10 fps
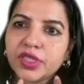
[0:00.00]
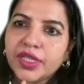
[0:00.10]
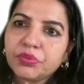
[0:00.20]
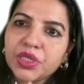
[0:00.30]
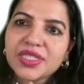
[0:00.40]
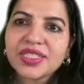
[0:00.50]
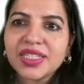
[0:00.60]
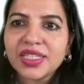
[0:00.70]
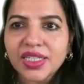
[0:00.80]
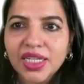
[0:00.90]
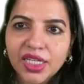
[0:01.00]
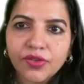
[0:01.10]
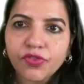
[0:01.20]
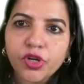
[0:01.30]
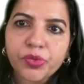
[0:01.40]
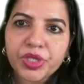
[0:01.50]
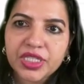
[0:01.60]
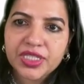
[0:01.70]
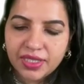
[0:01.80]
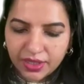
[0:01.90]
That means the knee
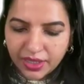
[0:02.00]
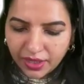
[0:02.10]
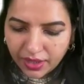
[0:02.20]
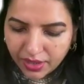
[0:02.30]
deformities are there.